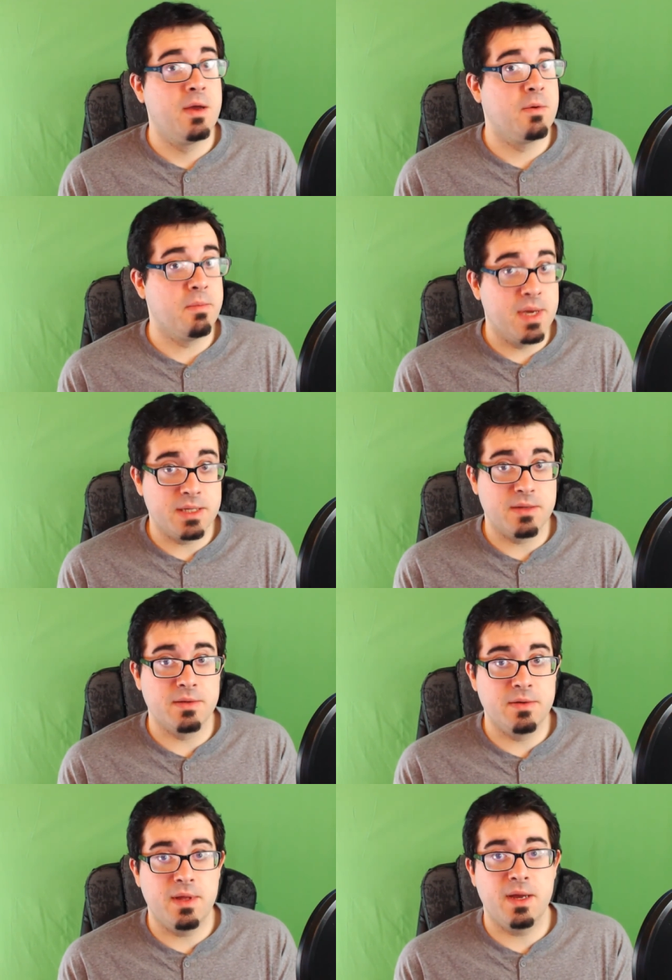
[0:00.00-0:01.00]
We may still
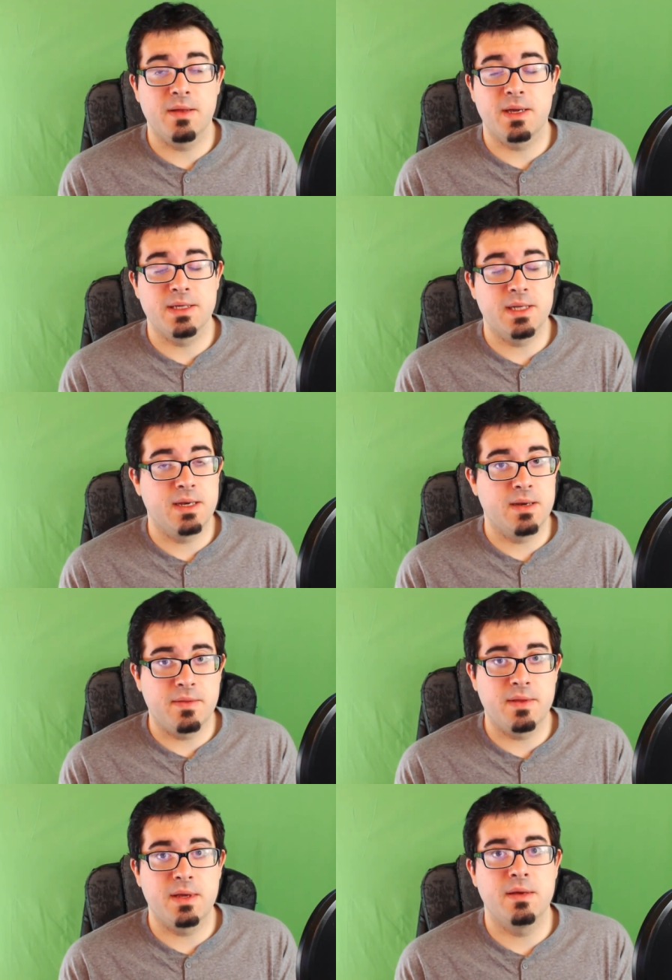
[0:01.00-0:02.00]
do that. Like I said,
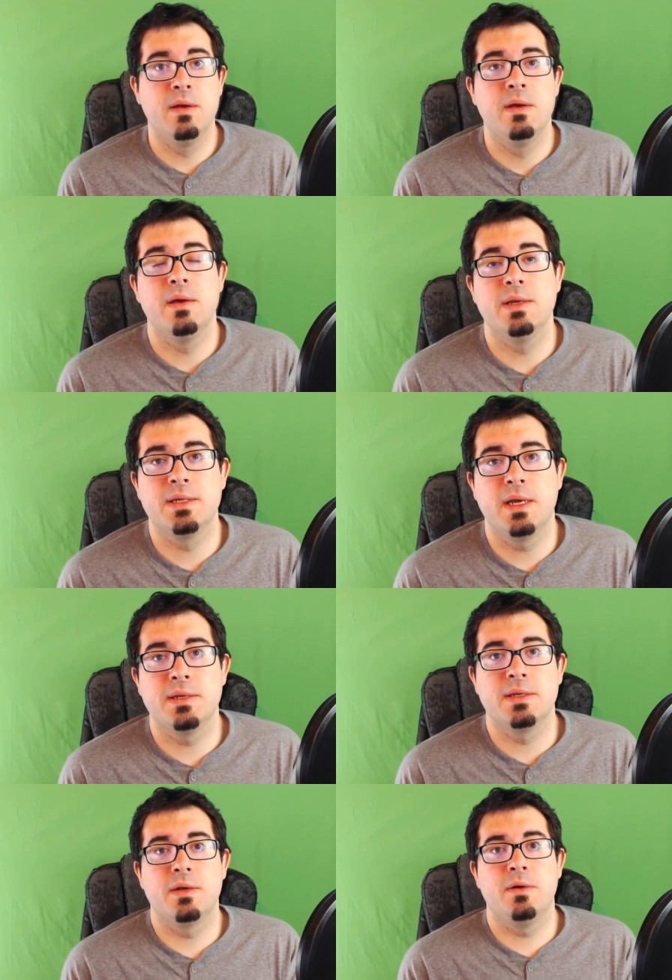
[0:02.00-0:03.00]
nothing is set
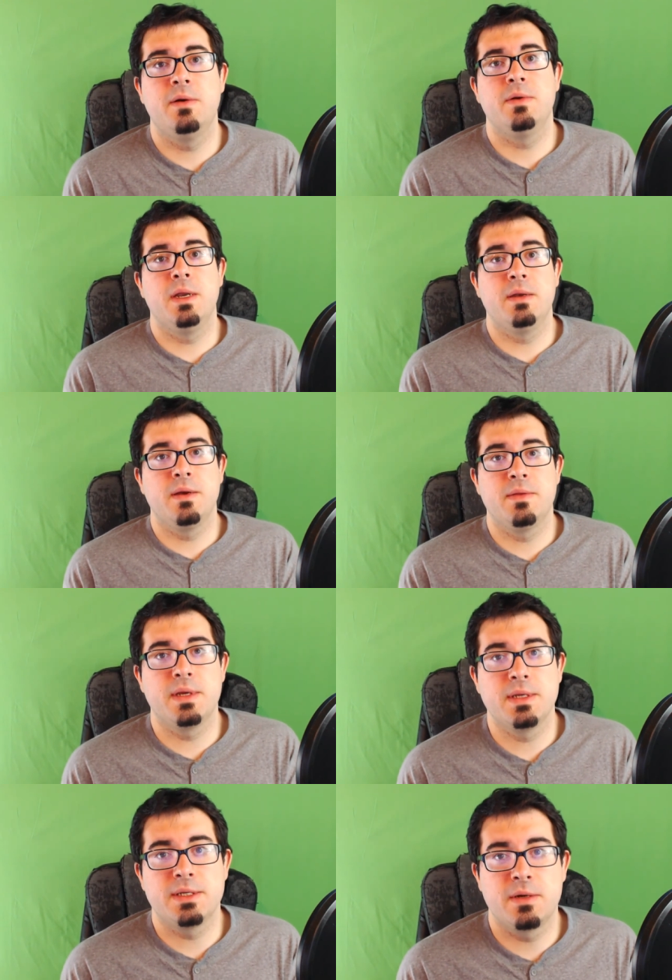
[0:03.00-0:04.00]
in stone and nothing
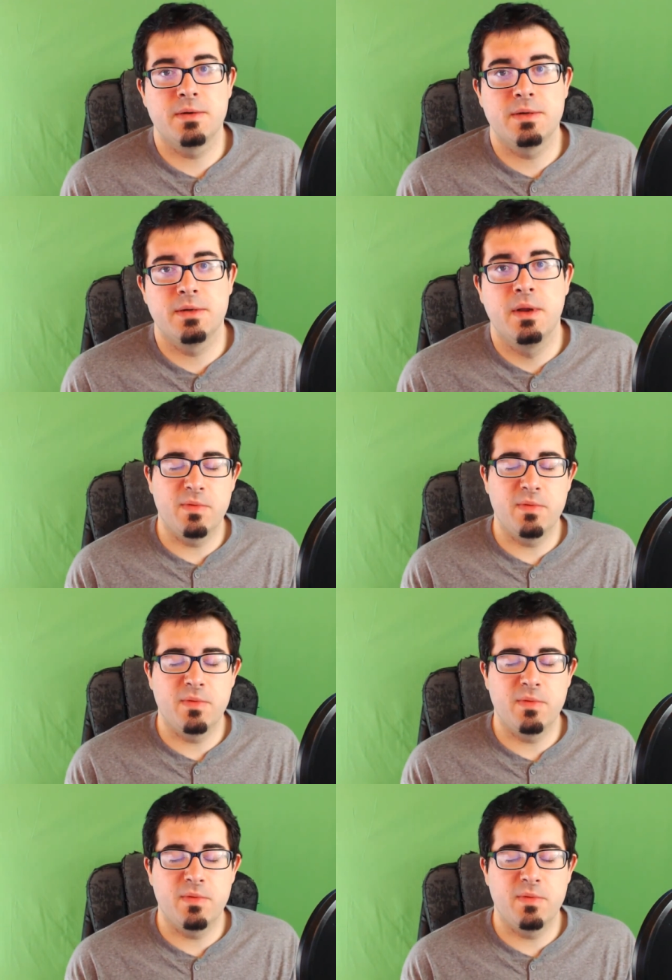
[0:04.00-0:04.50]
is certain.